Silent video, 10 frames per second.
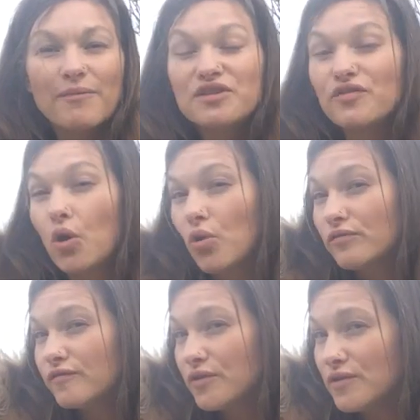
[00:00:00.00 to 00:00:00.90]
It's a
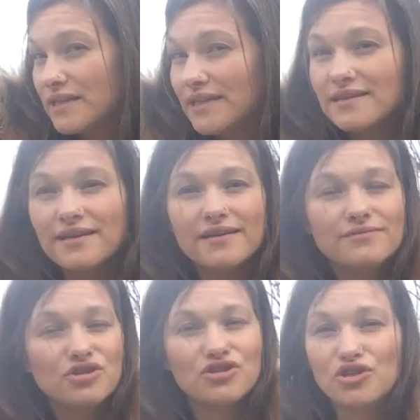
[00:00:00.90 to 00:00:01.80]
cold and flu
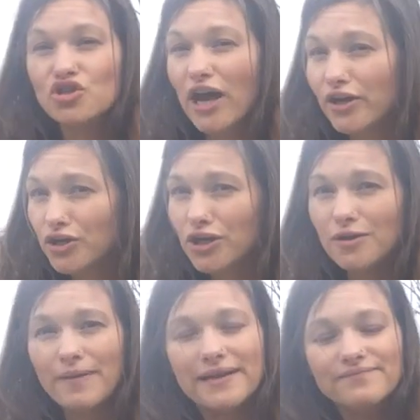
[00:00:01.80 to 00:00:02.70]
season just in
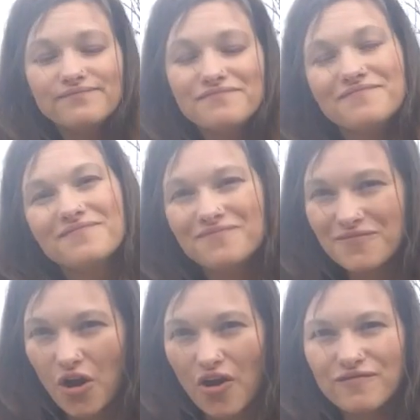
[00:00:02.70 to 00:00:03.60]
general, but
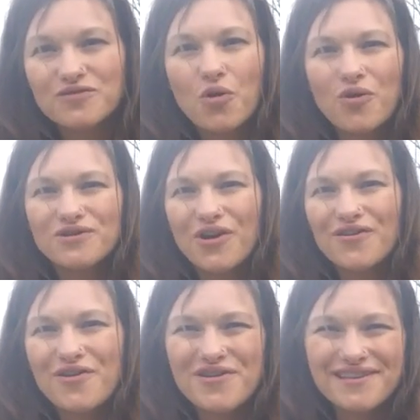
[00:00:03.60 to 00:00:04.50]
of course,
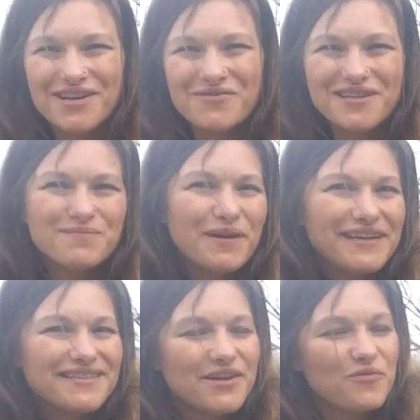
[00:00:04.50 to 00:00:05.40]
all the other things that we're
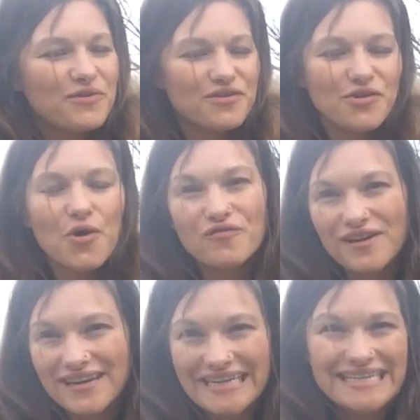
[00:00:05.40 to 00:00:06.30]
experiencing with
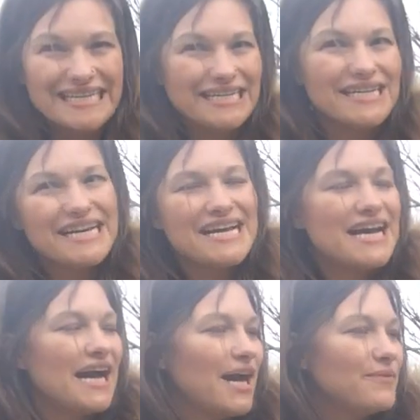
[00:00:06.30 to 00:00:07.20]
COVID-19
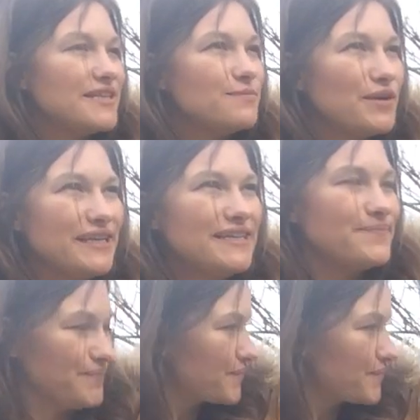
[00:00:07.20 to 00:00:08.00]
experience.